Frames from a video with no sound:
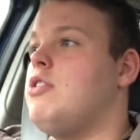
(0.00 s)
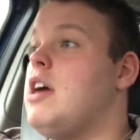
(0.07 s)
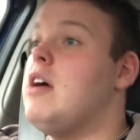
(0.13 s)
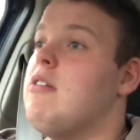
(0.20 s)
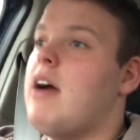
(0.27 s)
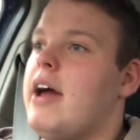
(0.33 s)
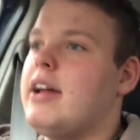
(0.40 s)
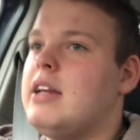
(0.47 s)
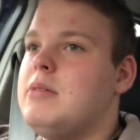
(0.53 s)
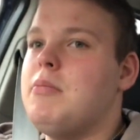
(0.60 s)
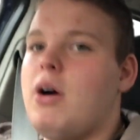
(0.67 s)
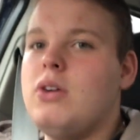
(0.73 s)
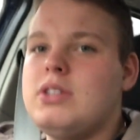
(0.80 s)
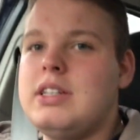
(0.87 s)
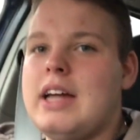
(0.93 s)
theoretically
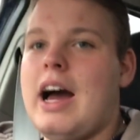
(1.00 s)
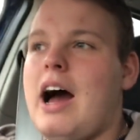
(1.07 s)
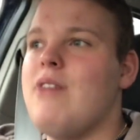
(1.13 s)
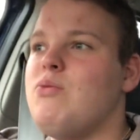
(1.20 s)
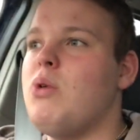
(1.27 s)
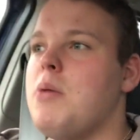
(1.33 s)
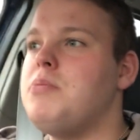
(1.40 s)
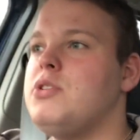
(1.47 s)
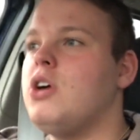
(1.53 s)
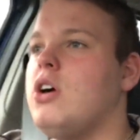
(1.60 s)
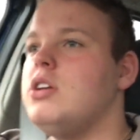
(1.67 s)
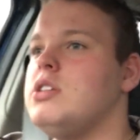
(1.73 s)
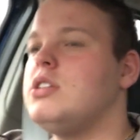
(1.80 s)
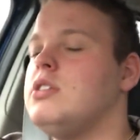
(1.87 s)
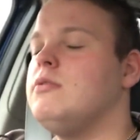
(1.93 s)
mostly have
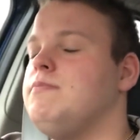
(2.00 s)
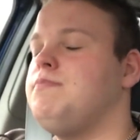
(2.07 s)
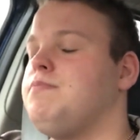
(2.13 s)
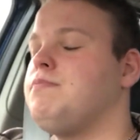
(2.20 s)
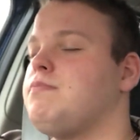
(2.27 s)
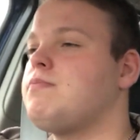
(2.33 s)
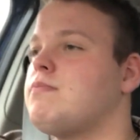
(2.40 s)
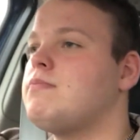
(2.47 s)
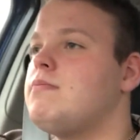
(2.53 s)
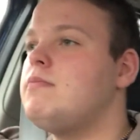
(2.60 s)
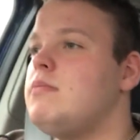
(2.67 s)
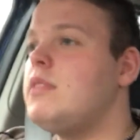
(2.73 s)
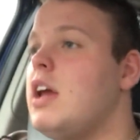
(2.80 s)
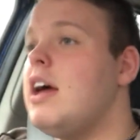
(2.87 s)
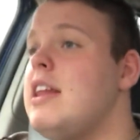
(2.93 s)
websites,
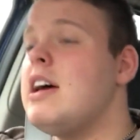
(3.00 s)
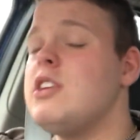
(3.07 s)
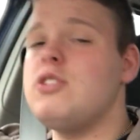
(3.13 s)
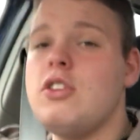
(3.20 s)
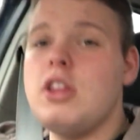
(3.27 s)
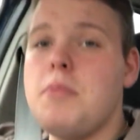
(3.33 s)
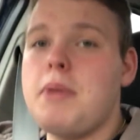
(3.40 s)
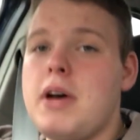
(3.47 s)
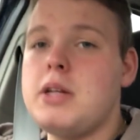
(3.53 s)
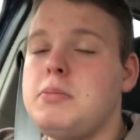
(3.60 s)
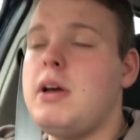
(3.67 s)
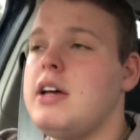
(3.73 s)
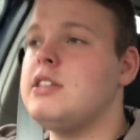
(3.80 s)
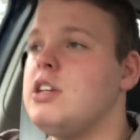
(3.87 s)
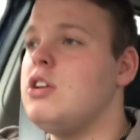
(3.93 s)
and that's another best
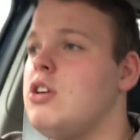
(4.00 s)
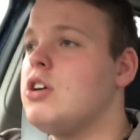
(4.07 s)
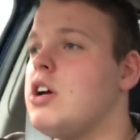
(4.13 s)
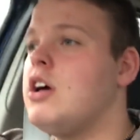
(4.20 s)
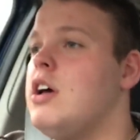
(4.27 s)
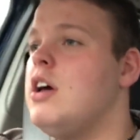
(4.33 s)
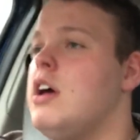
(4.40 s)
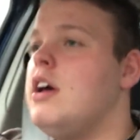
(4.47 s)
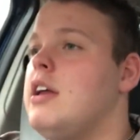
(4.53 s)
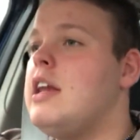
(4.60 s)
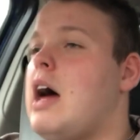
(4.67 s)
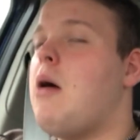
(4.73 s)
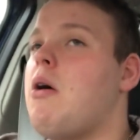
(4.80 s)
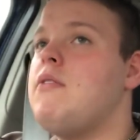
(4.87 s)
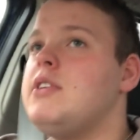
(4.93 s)
place to look.
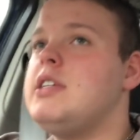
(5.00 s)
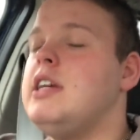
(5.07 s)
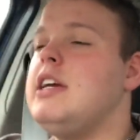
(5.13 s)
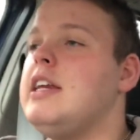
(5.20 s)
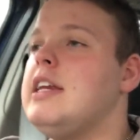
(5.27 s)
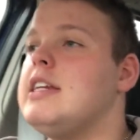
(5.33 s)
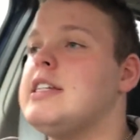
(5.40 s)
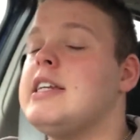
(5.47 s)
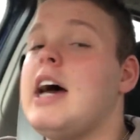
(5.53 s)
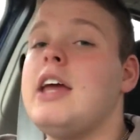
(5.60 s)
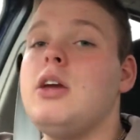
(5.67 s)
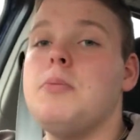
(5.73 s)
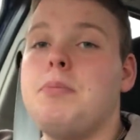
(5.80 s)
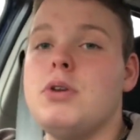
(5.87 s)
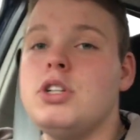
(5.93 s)
Now obviously you need to
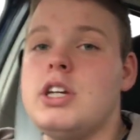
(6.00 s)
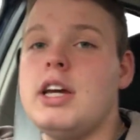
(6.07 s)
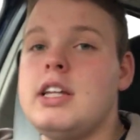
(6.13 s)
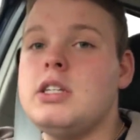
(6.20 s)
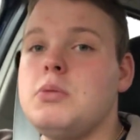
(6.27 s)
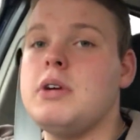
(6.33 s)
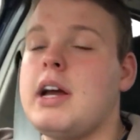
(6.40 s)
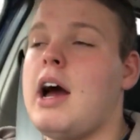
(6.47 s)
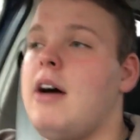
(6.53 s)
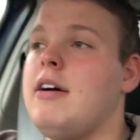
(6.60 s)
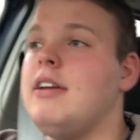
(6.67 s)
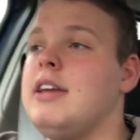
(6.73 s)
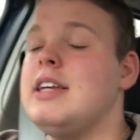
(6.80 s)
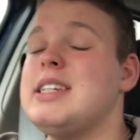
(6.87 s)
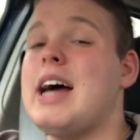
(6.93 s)
take your budget into
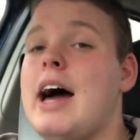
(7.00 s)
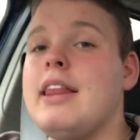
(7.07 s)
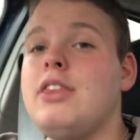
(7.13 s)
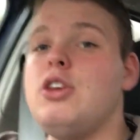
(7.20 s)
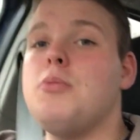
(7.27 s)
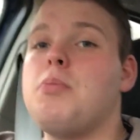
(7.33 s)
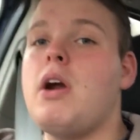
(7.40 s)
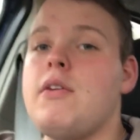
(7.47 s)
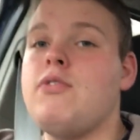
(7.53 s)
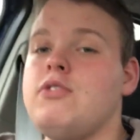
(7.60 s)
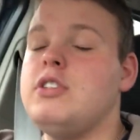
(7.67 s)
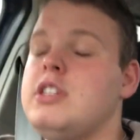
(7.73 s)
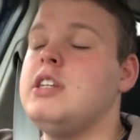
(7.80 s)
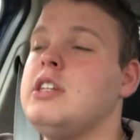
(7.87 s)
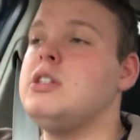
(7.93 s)
account in this and your
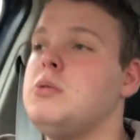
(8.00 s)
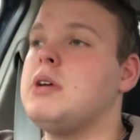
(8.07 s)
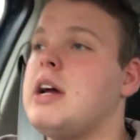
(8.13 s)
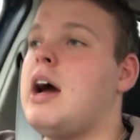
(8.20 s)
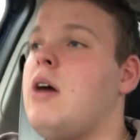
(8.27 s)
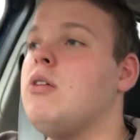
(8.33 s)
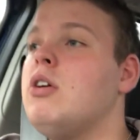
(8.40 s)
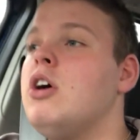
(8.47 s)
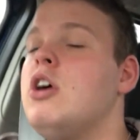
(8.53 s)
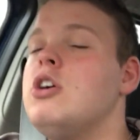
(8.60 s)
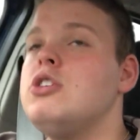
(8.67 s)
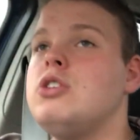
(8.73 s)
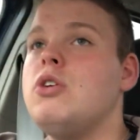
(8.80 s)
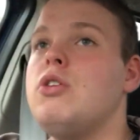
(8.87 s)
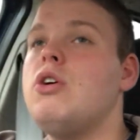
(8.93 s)
preferences into account,
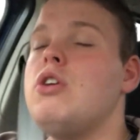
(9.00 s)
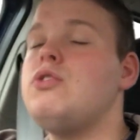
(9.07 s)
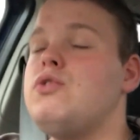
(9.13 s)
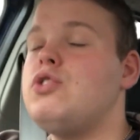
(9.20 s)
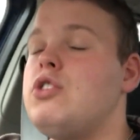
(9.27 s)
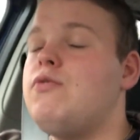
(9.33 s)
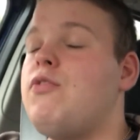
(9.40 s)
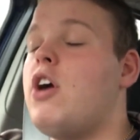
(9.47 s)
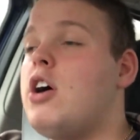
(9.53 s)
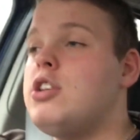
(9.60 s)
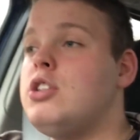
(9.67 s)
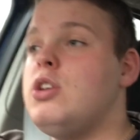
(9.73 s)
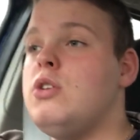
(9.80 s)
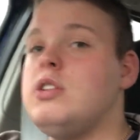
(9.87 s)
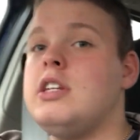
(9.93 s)
so those
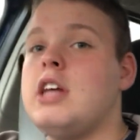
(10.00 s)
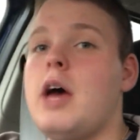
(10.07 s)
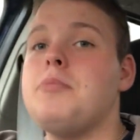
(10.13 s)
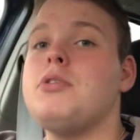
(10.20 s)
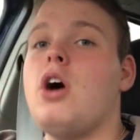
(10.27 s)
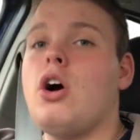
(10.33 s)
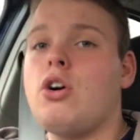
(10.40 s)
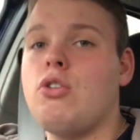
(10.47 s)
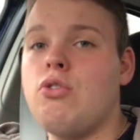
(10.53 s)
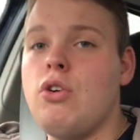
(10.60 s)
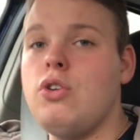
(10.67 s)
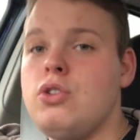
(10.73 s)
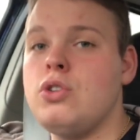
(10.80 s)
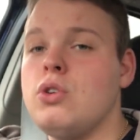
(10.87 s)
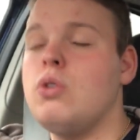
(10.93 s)
first two steps are
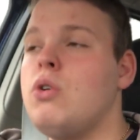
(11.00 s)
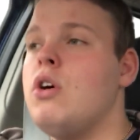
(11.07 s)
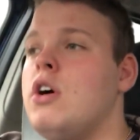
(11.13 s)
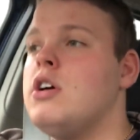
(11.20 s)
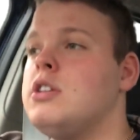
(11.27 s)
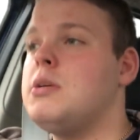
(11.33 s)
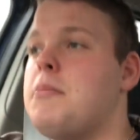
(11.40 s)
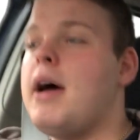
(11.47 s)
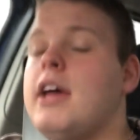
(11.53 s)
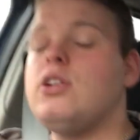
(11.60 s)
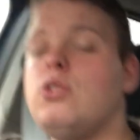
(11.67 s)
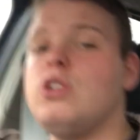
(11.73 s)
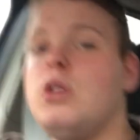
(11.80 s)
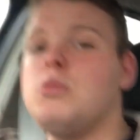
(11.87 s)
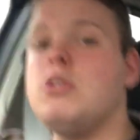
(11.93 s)
crucial to make
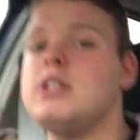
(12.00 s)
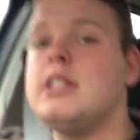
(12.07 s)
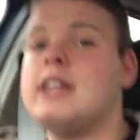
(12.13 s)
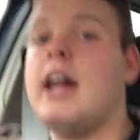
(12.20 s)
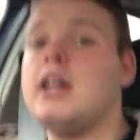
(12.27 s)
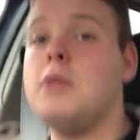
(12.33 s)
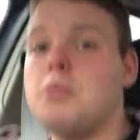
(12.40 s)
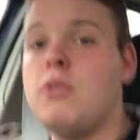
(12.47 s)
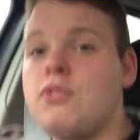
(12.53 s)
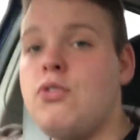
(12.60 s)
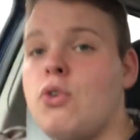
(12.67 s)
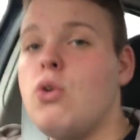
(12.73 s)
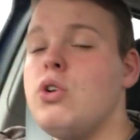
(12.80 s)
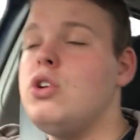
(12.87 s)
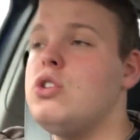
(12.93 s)
sure you understand
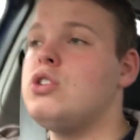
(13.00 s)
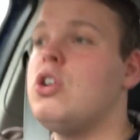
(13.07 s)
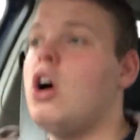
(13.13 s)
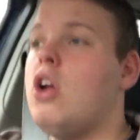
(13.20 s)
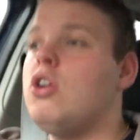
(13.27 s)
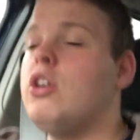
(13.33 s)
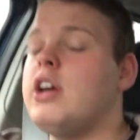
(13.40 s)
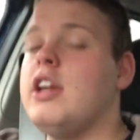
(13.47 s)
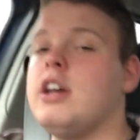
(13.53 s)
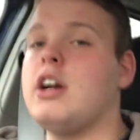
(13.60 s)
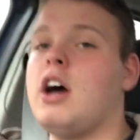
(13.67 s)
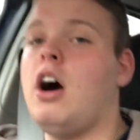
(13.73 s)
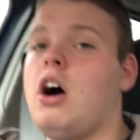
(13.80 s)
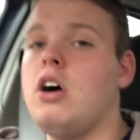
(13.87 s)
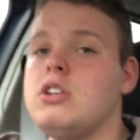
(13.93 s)
before you start looking at
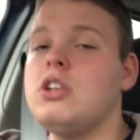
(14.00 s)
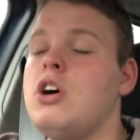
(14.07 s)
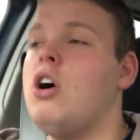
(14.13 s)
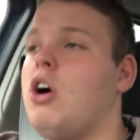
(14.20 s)
cars